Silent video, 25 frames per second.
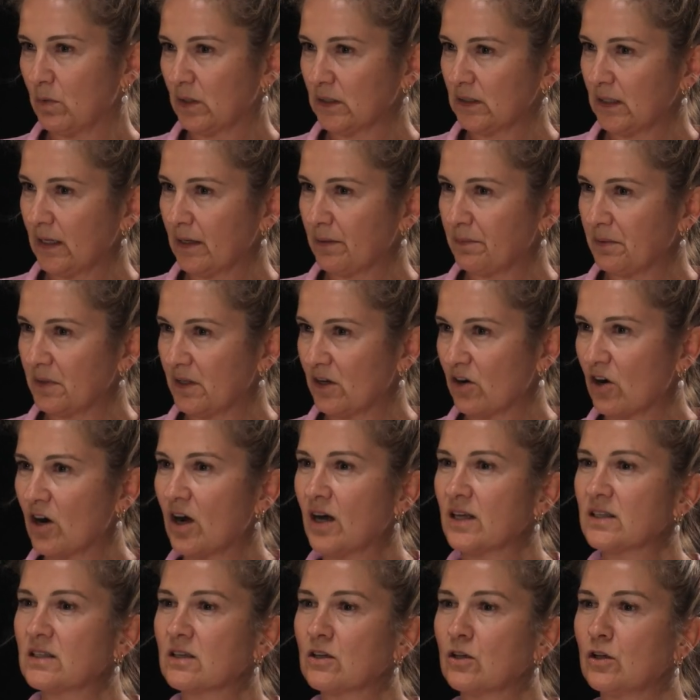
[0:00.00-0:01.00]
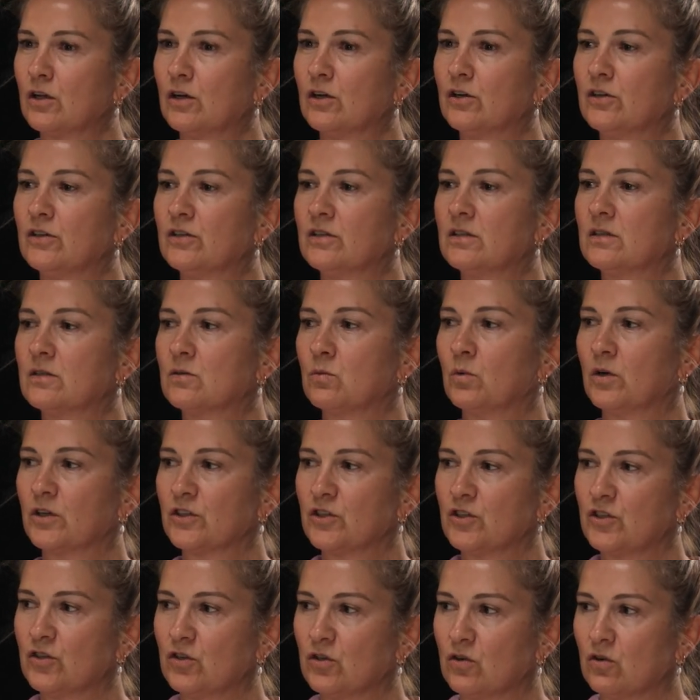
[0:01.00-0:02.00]
one leg with your eyes closed?
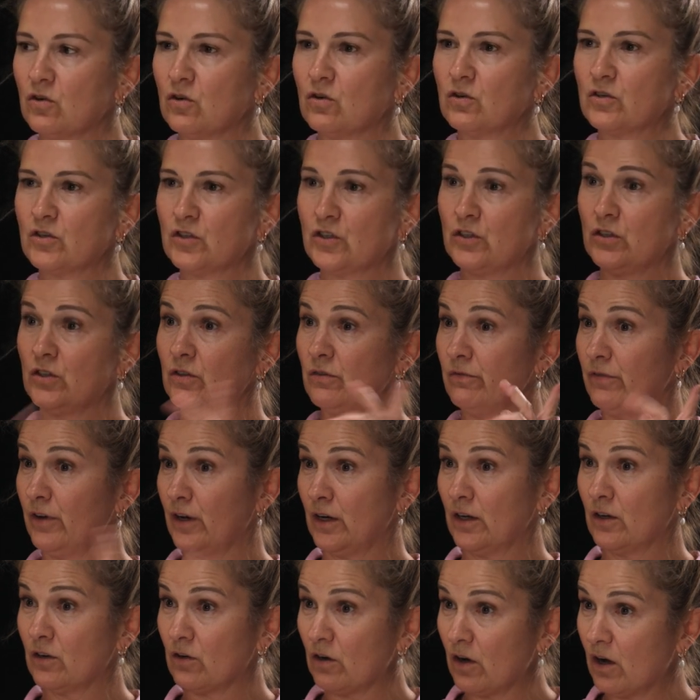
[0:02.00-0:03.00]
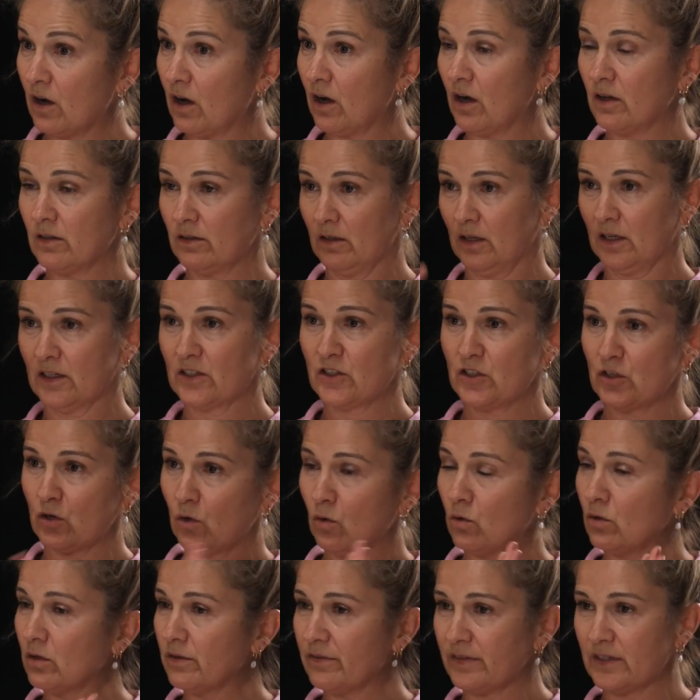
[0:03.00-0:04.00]
What's your vertical height? Like
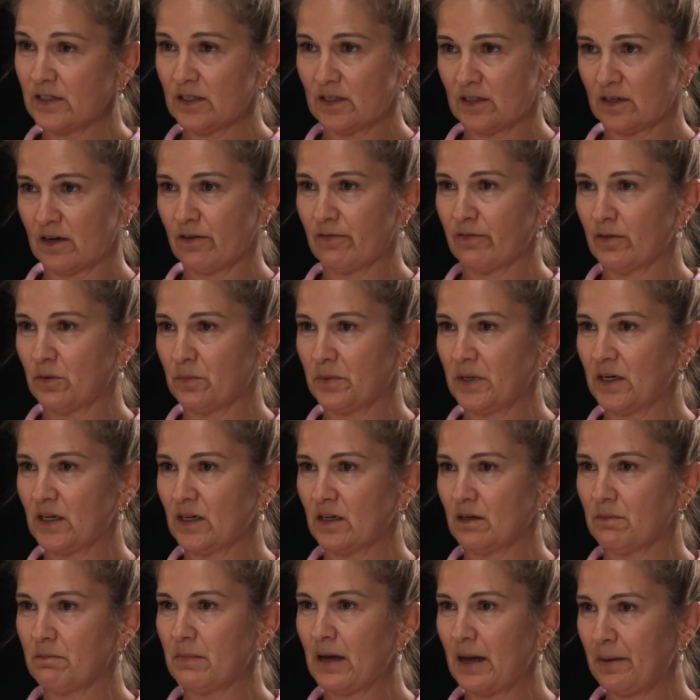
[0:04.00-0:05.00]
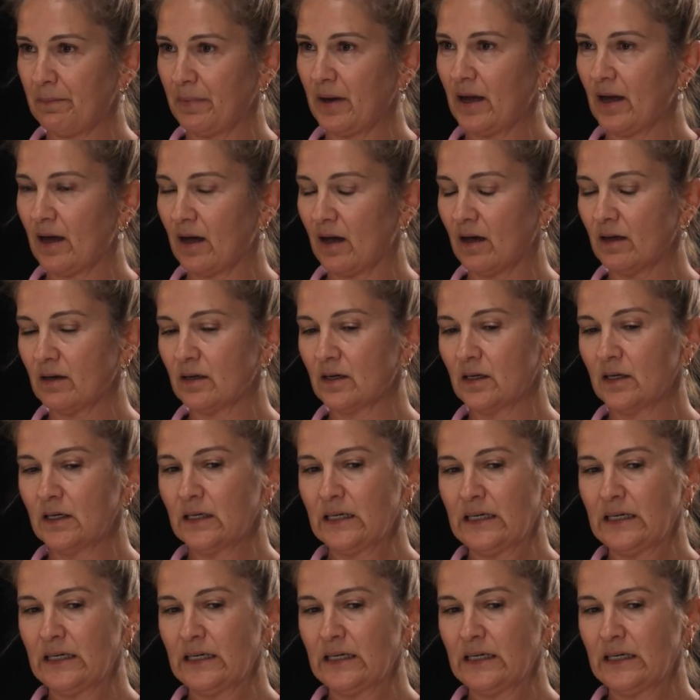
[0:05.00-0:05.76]
all of this stuff that we can map out.